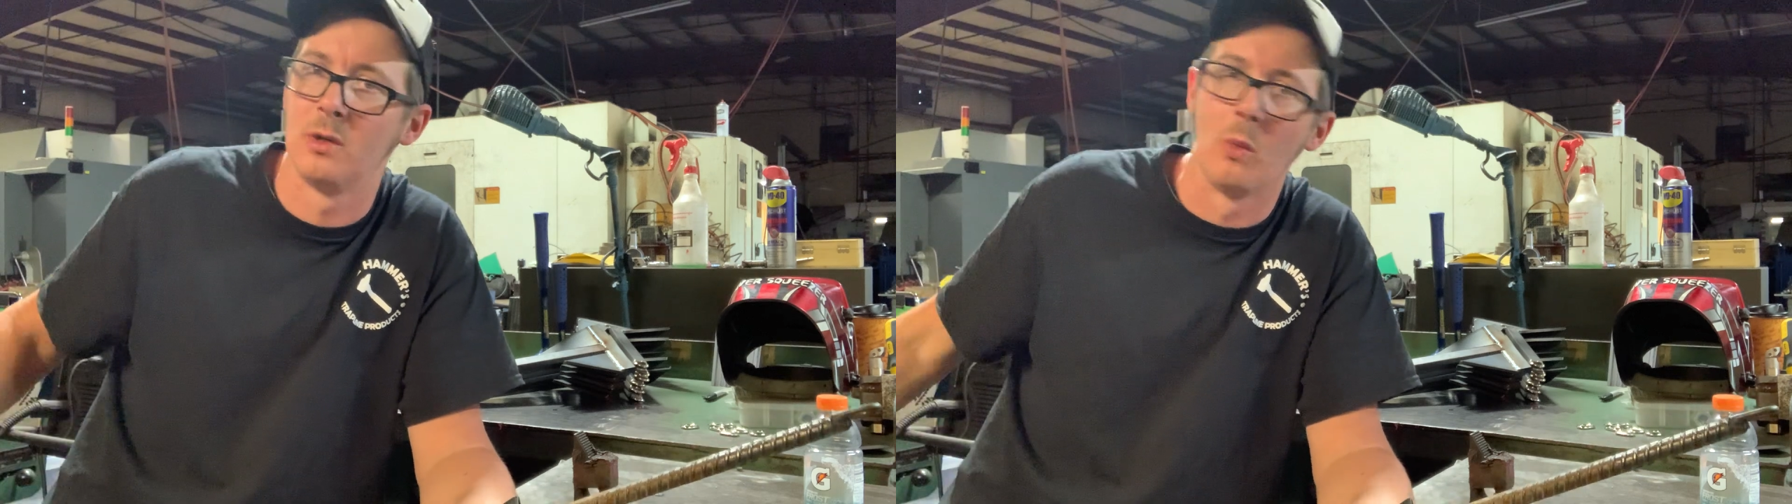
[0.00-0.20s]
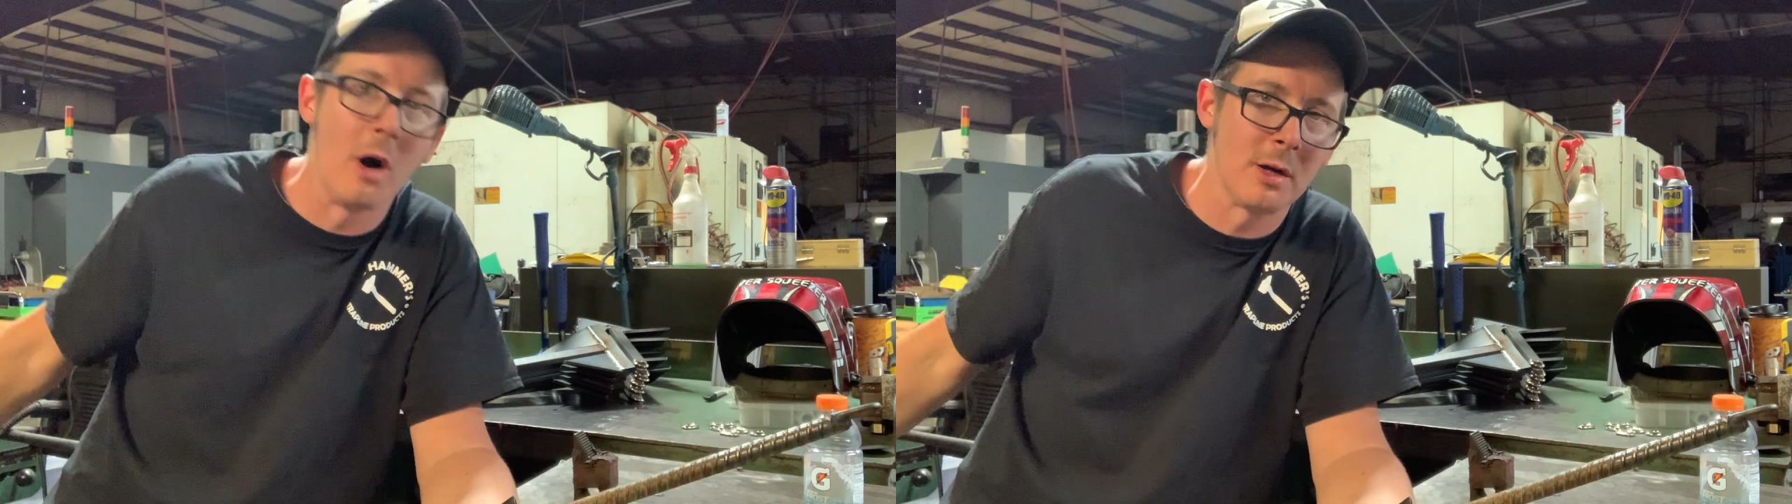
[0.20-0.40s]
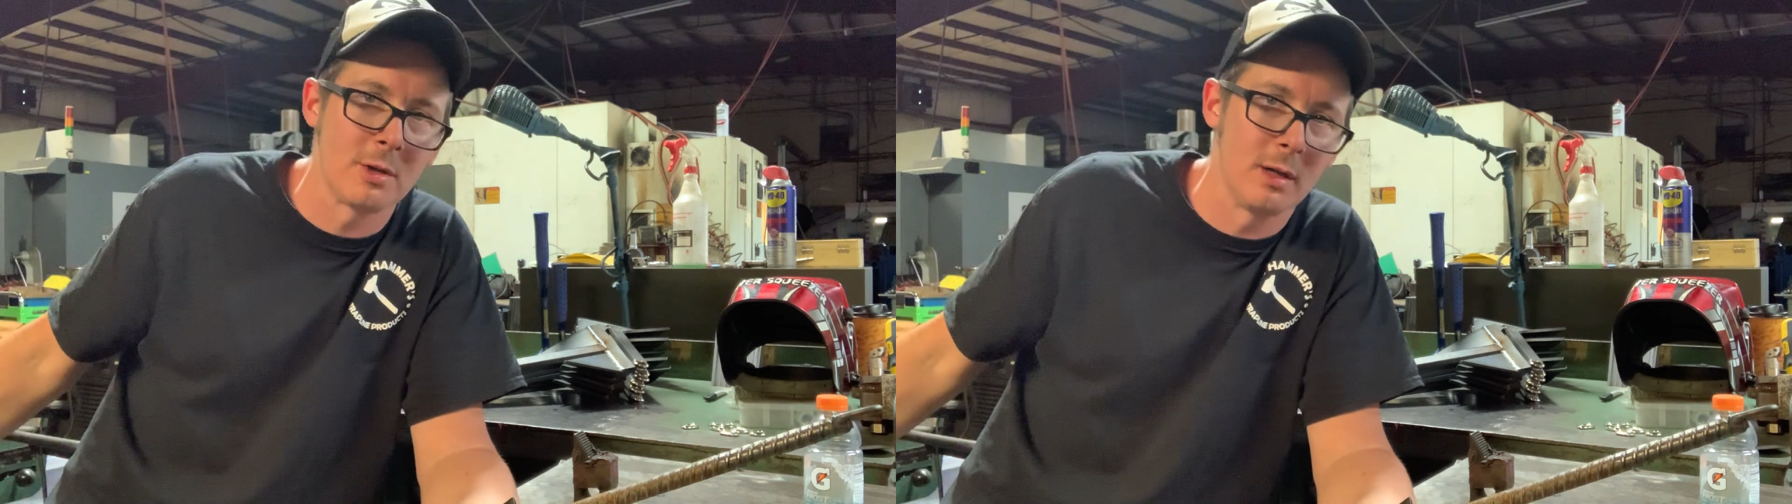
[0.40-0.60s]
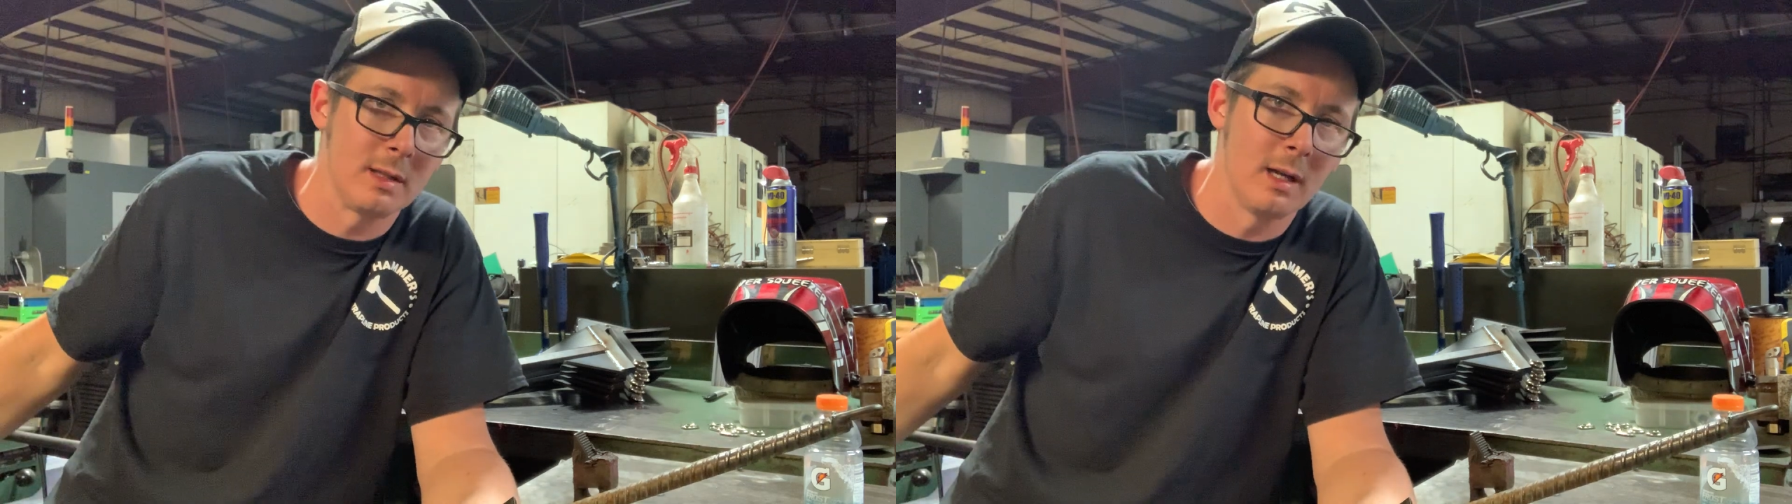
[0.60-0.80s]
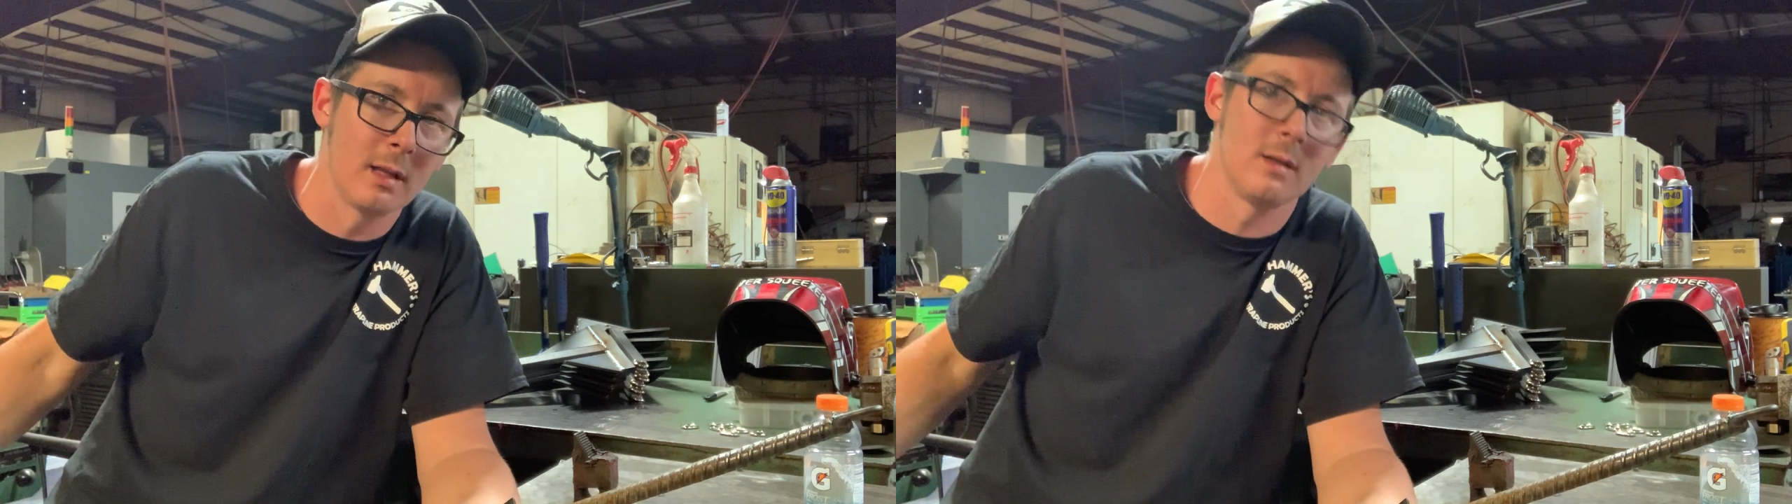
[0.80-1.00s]
and the washer at
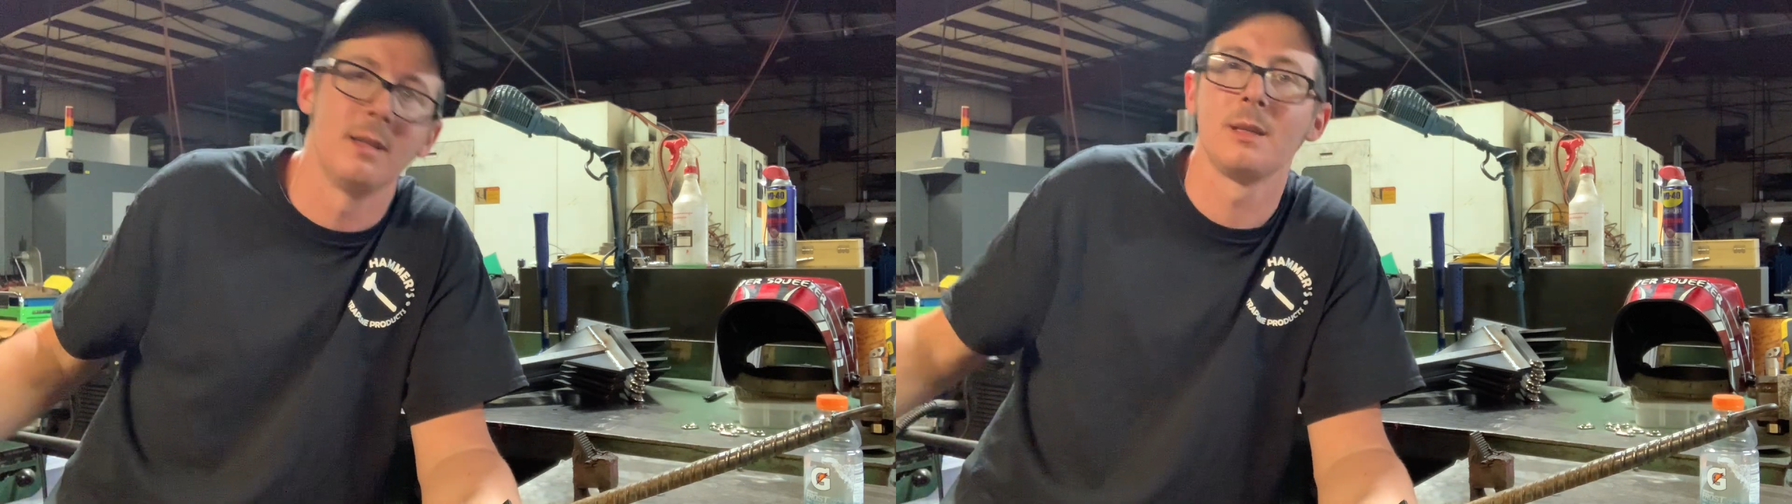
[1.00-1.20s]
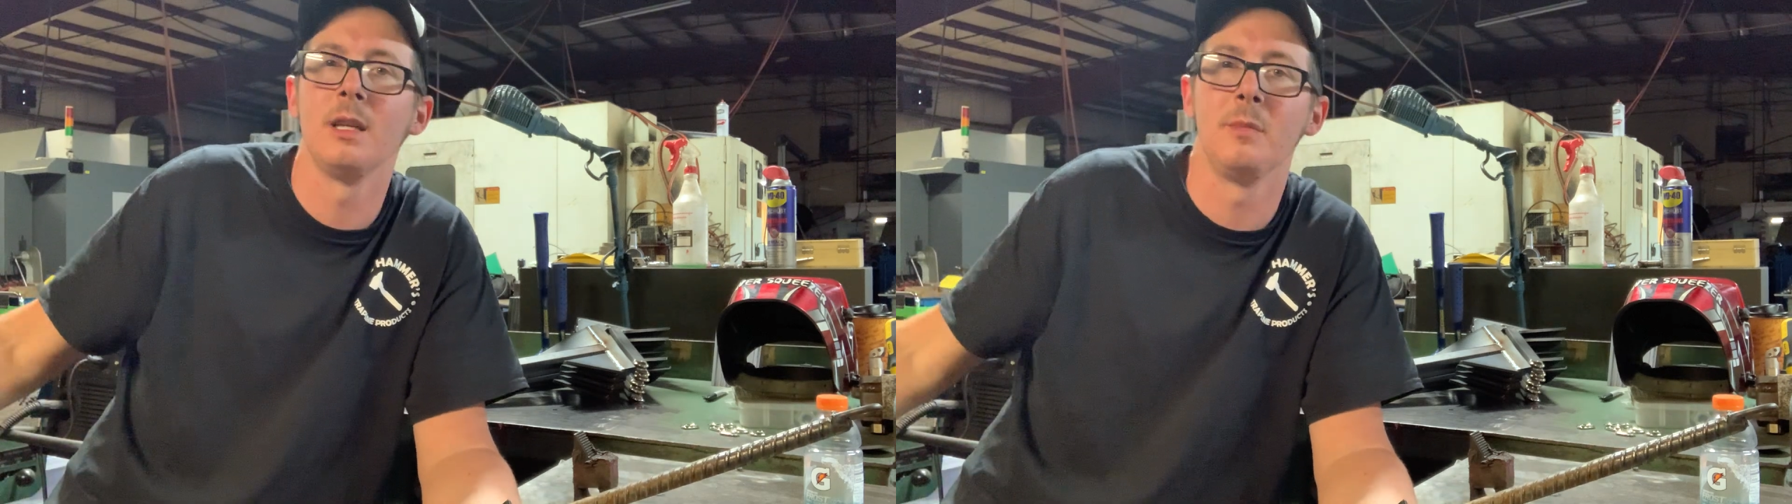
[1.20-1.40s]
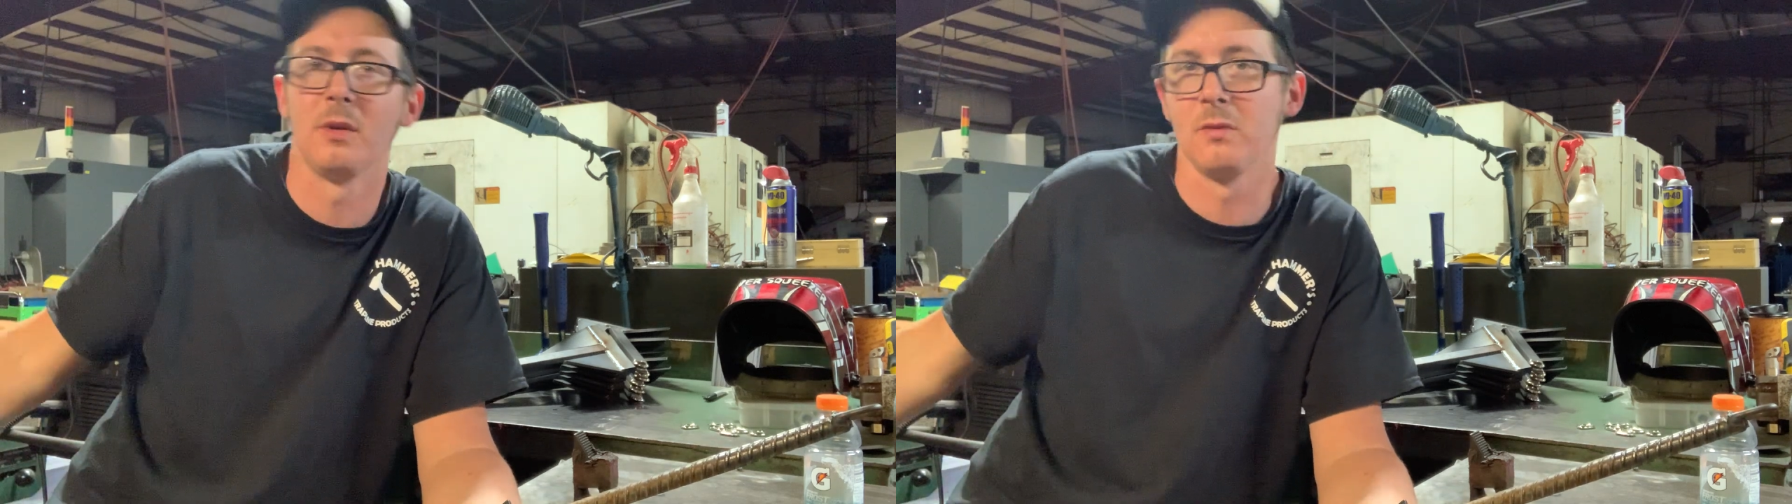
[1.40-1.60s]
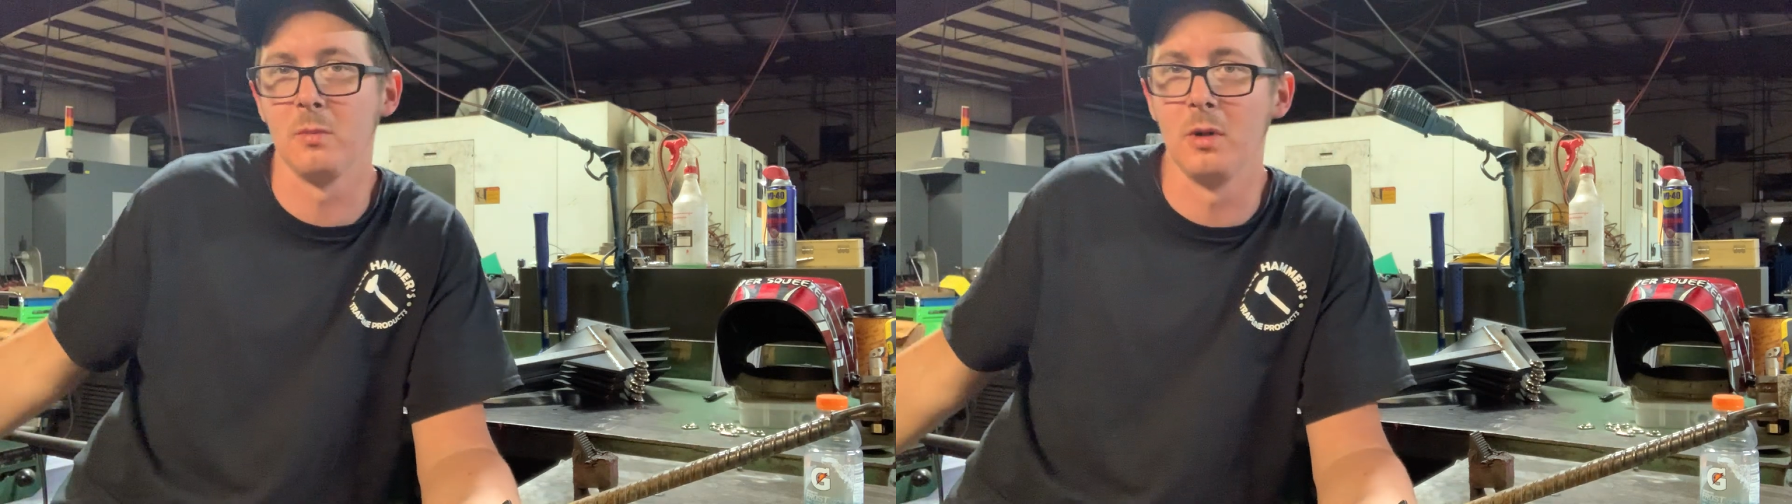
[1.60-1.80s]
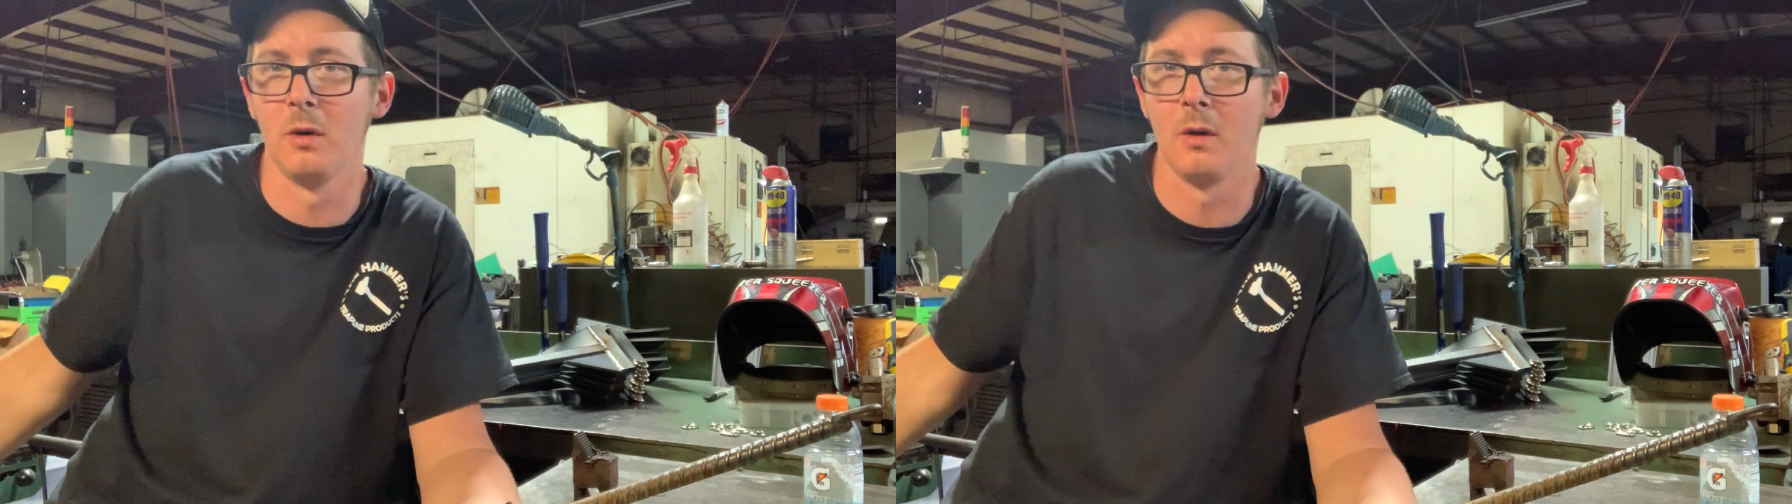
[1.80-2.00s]
the other end is keeping him
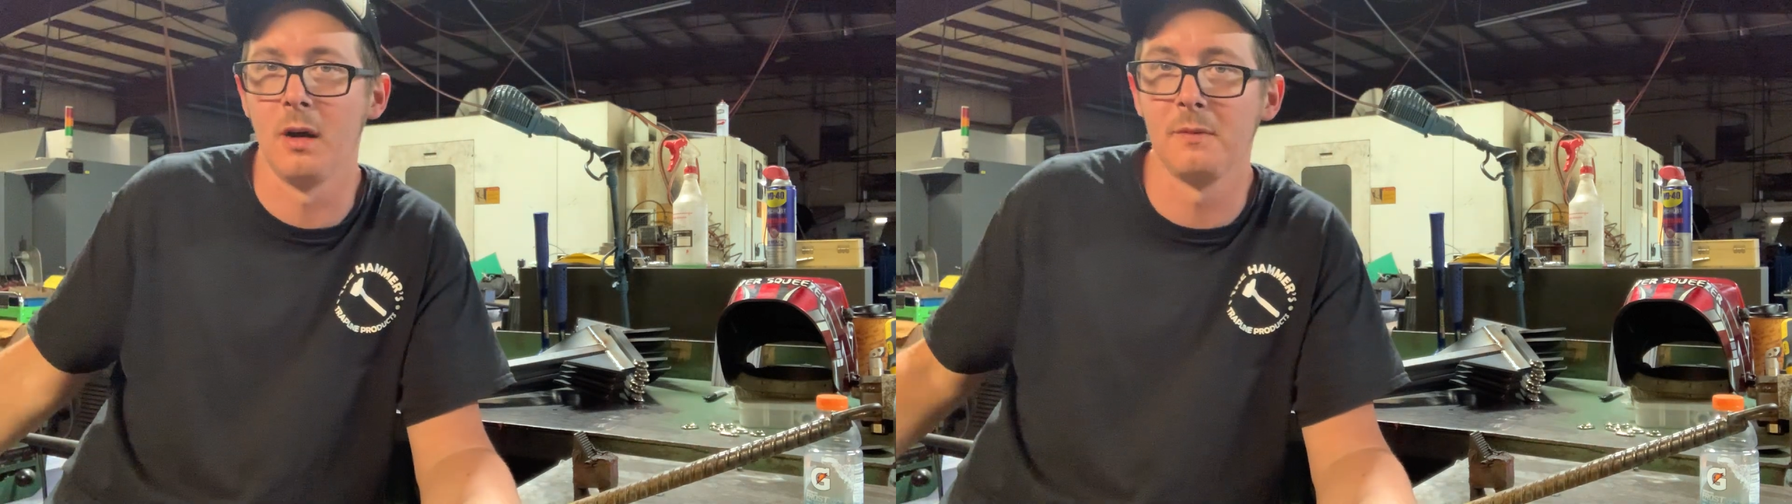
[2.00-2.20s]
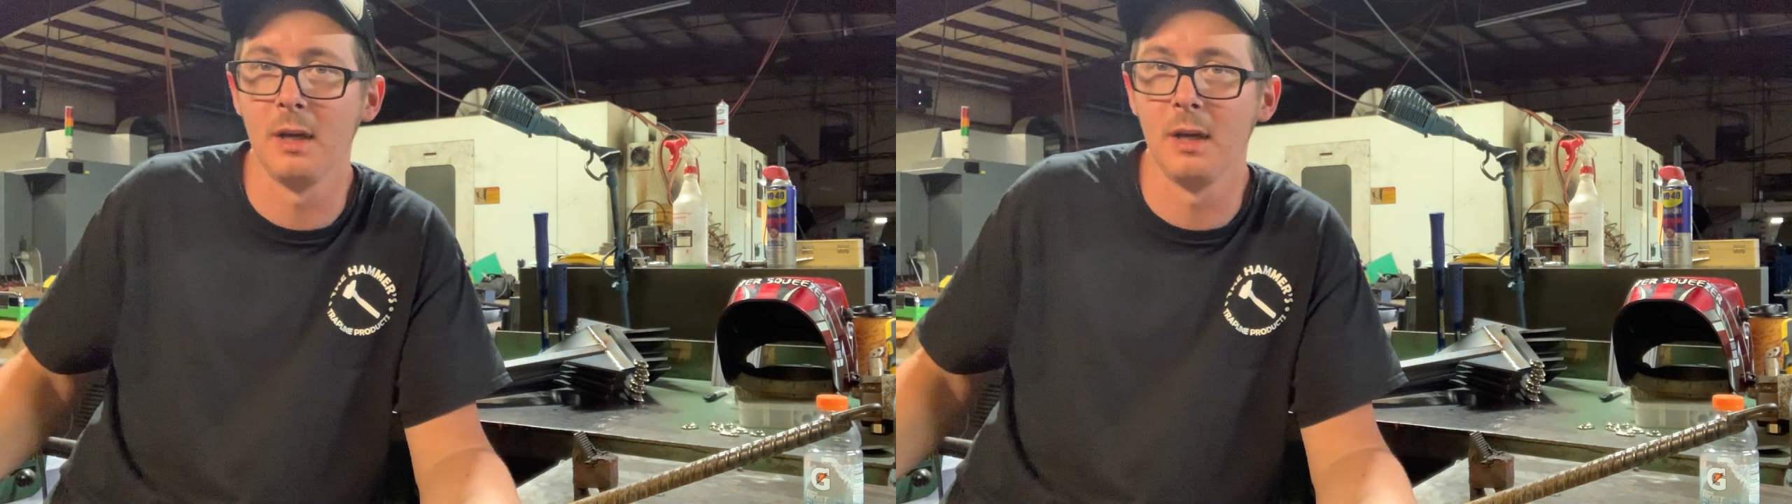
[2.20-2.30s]
from going off